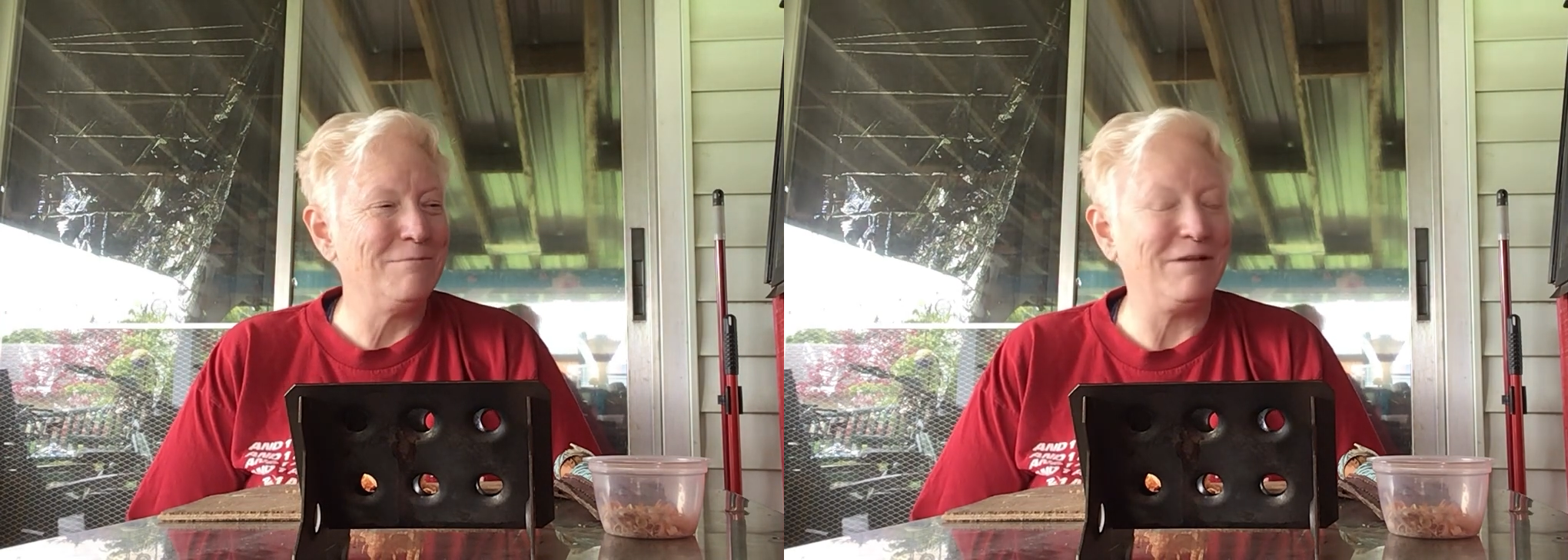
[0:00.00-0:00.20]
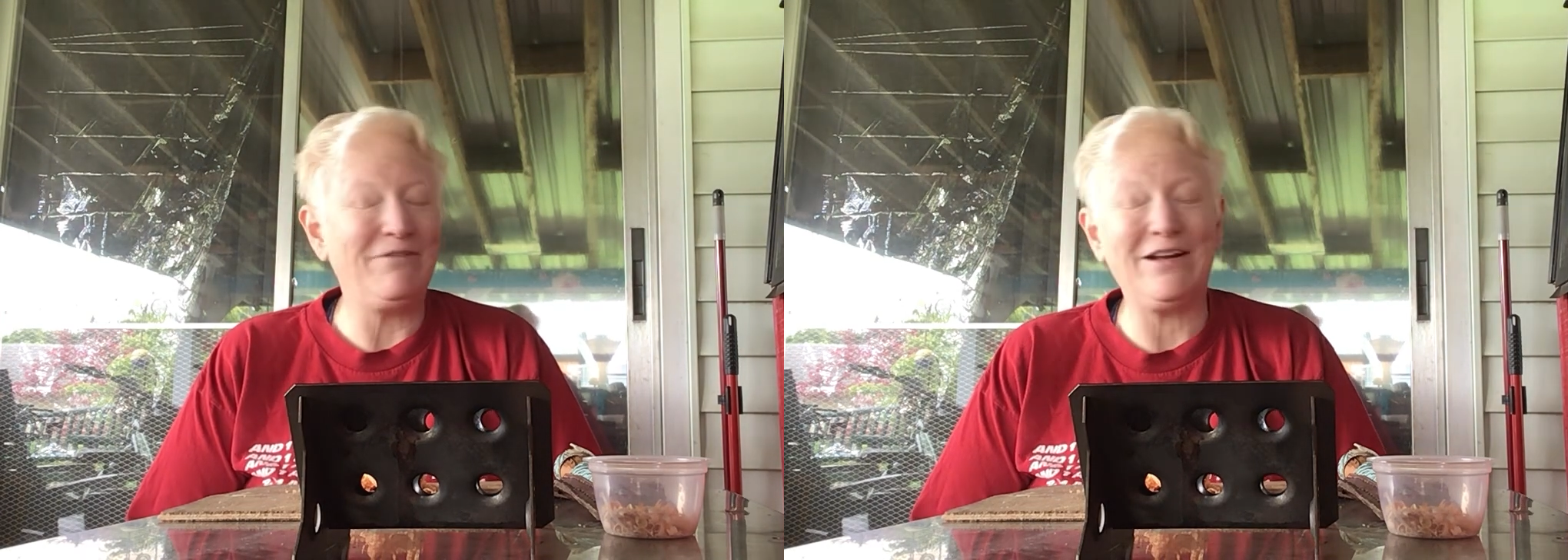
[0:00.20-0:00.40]

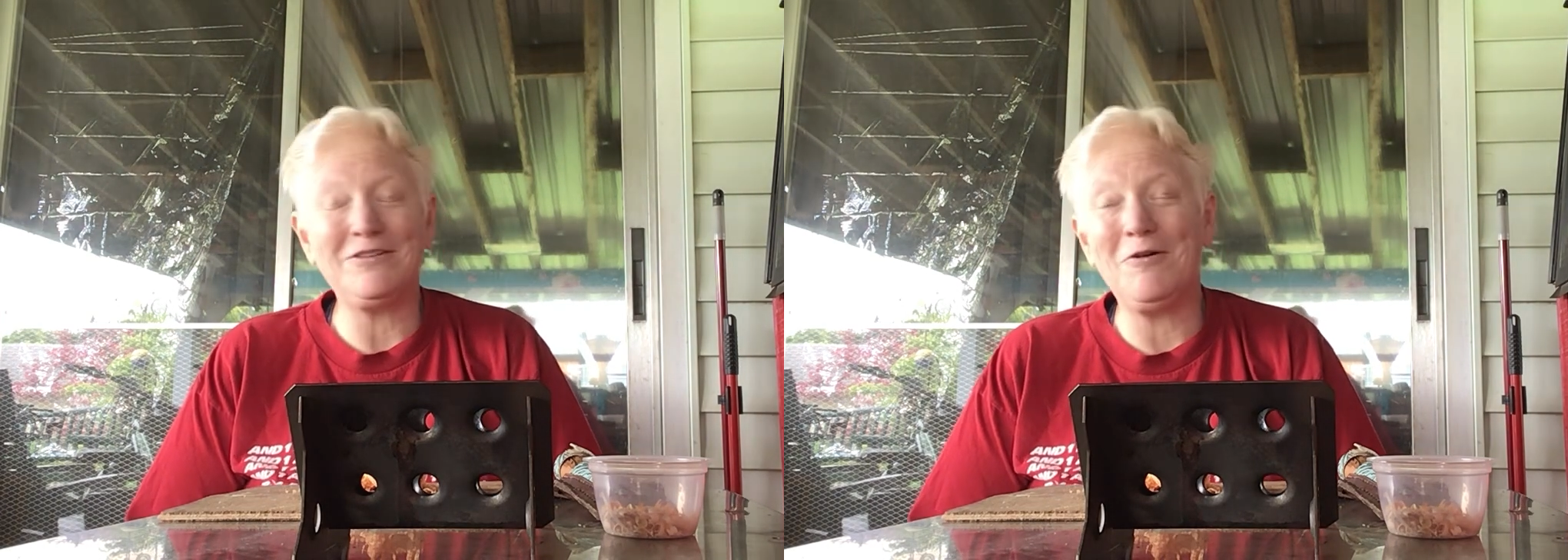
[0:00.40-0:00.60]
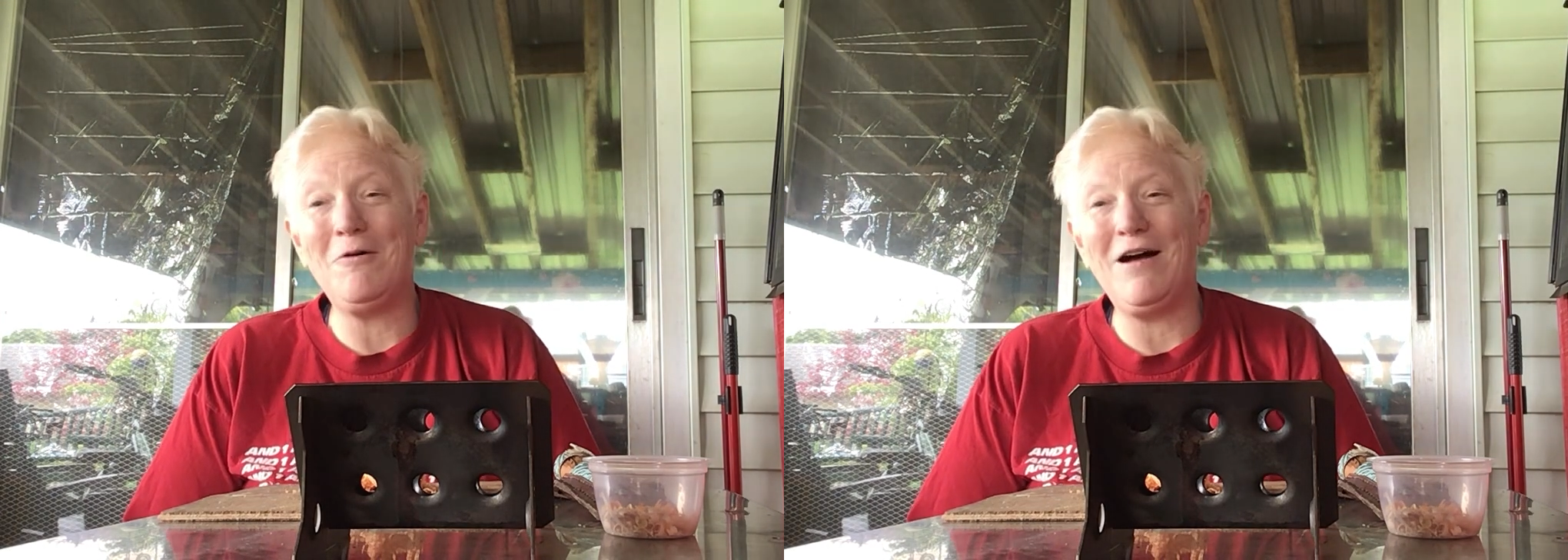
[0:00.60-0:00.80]
Matter of fact, the whole